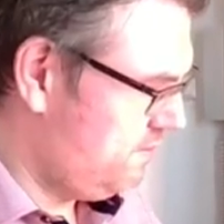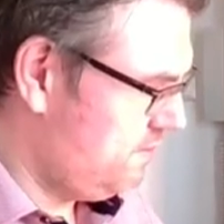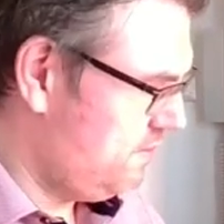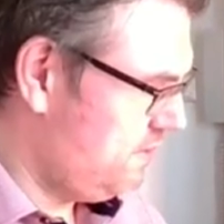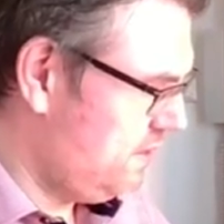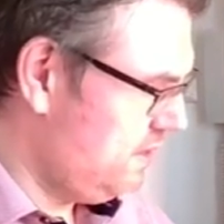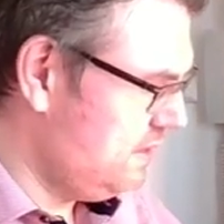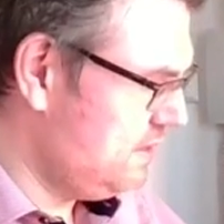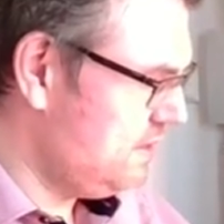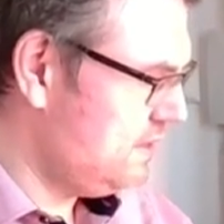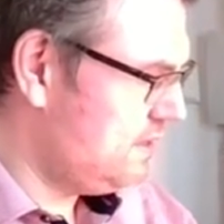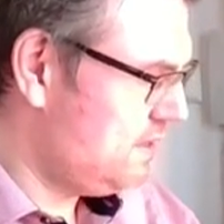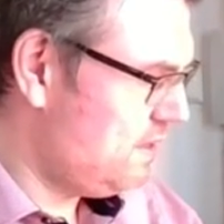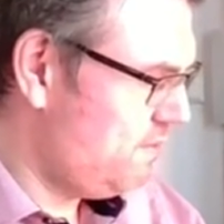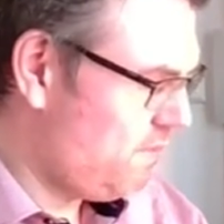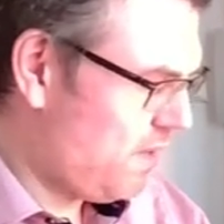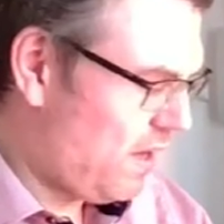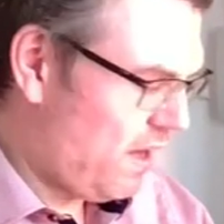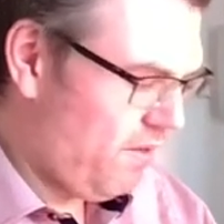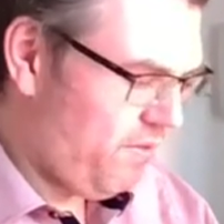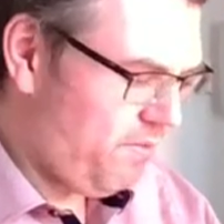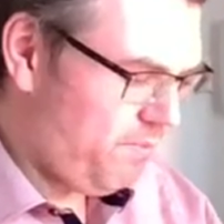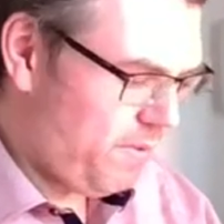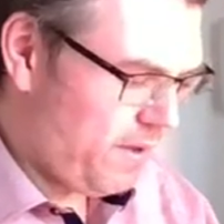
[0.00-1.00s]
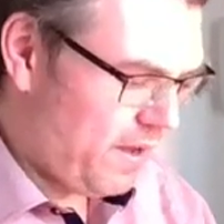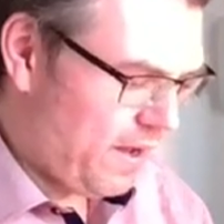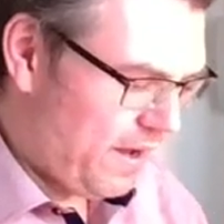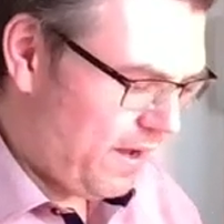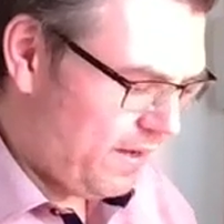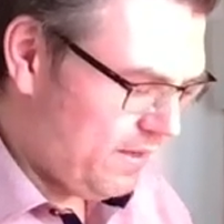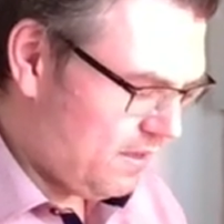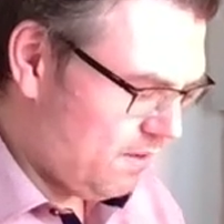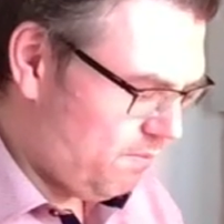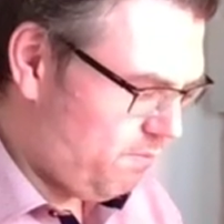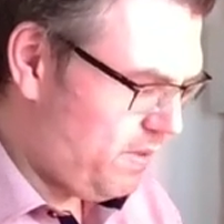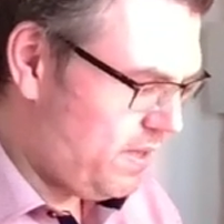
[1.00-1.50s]
This is the math
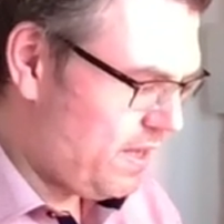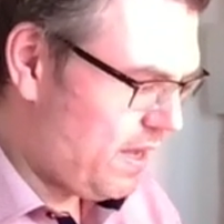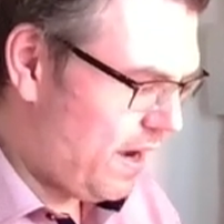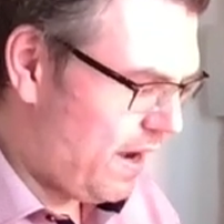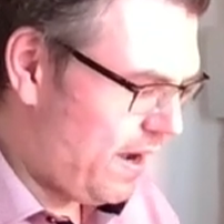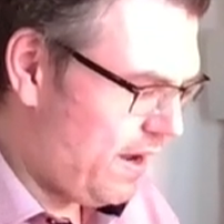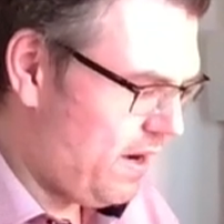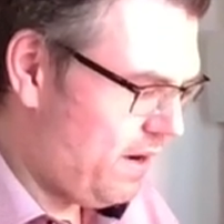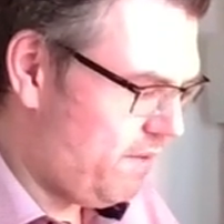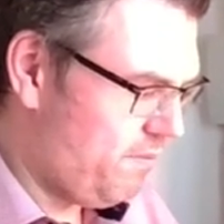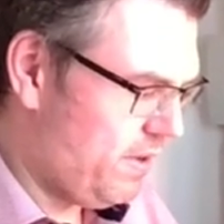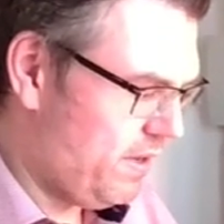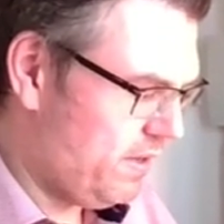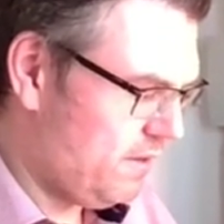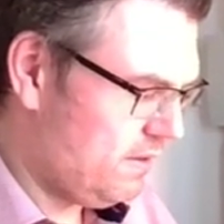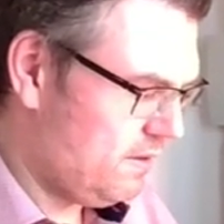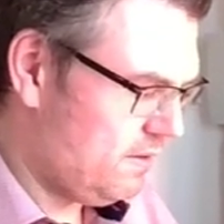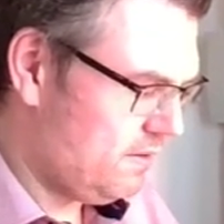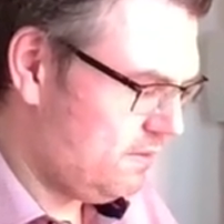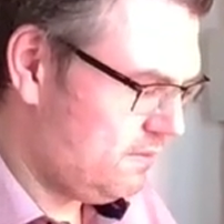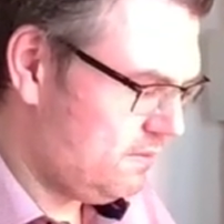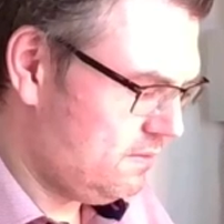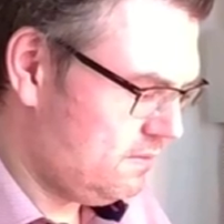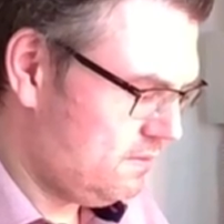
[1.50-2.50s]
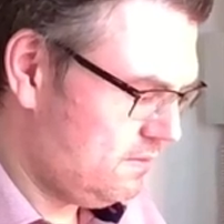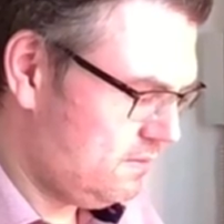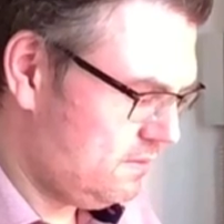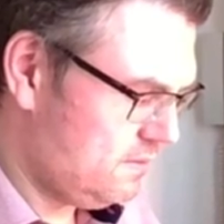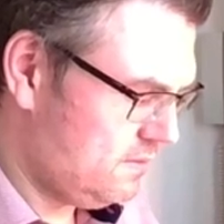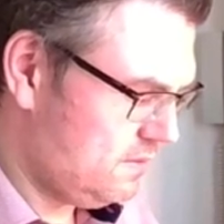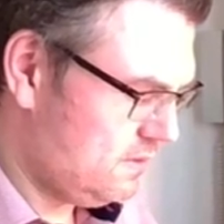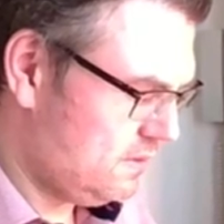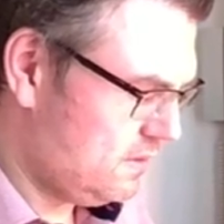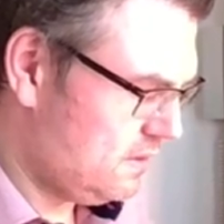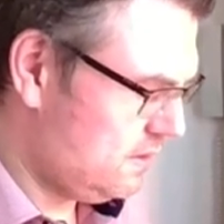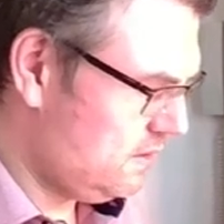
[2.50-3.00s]
behind the PI element.
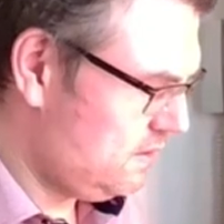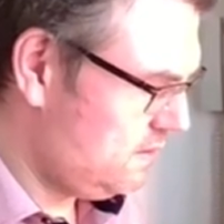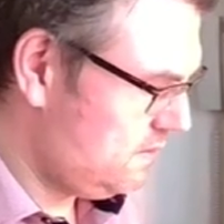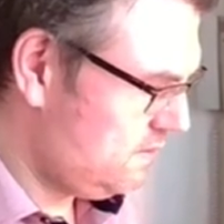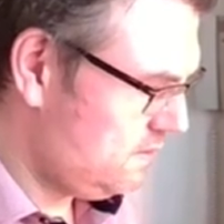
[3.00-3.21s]
Okay.